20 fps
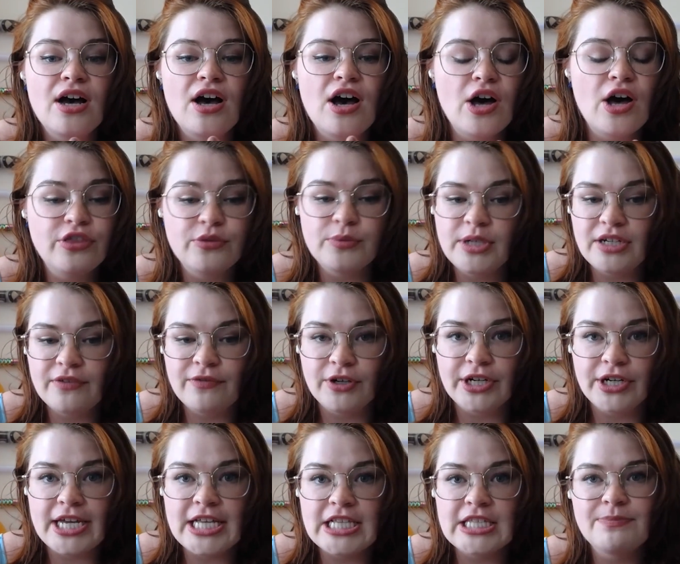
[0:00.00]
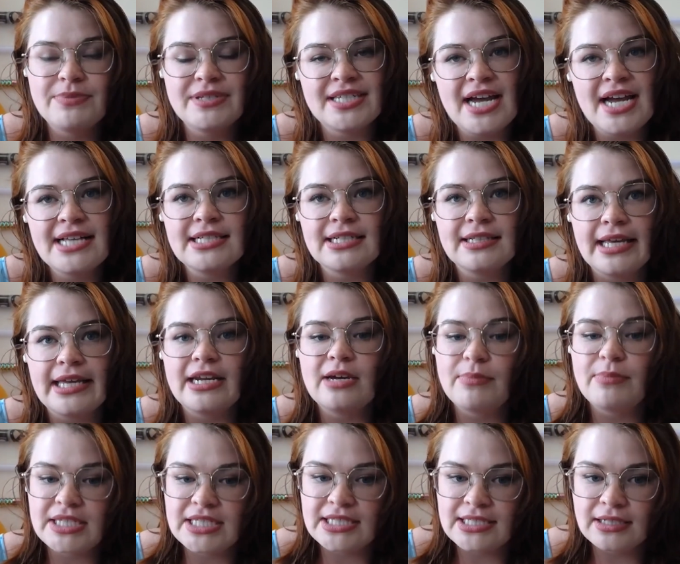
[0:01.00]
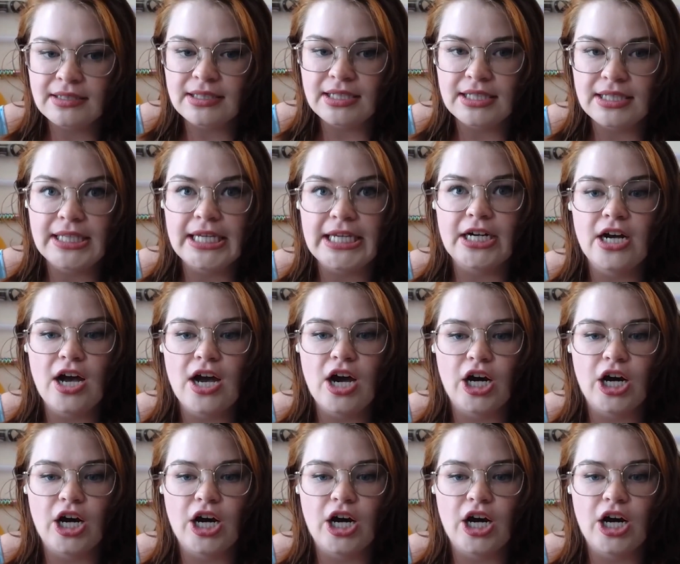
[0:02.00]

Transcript: all three of her kids, besides Helaena, but still Helaena,